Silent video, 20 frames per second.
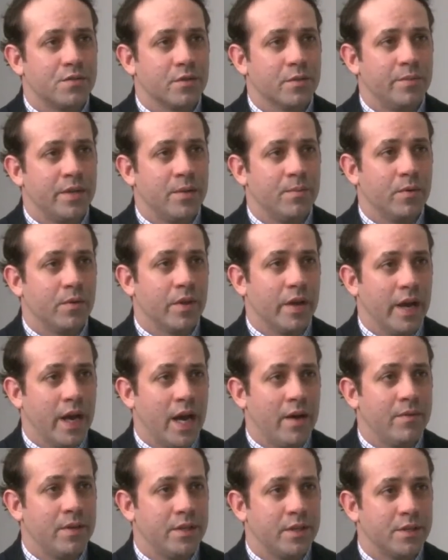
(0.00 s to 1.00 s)
for people that
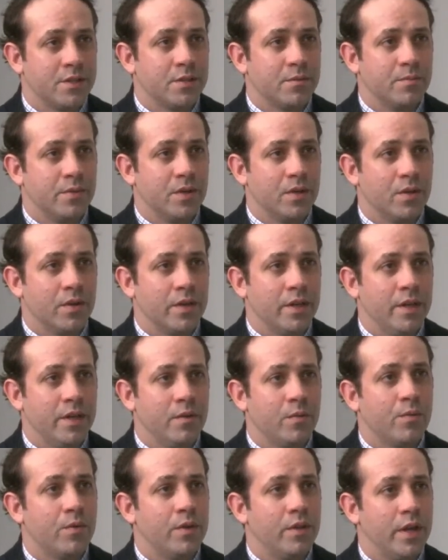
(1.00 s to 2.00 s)
have a
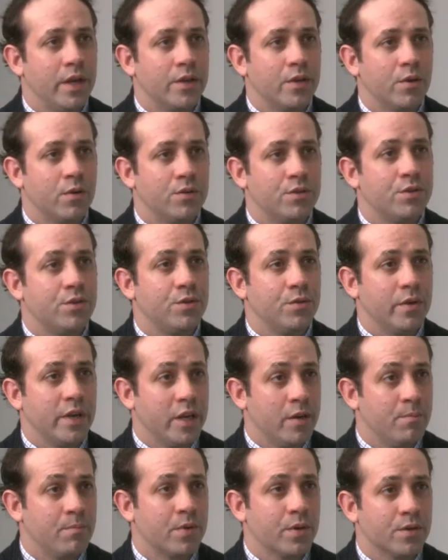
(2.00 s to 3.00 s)
disability when they go to
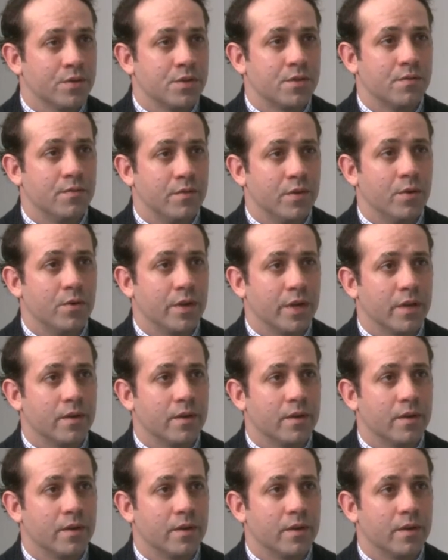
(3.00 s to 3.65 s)
in-person voting?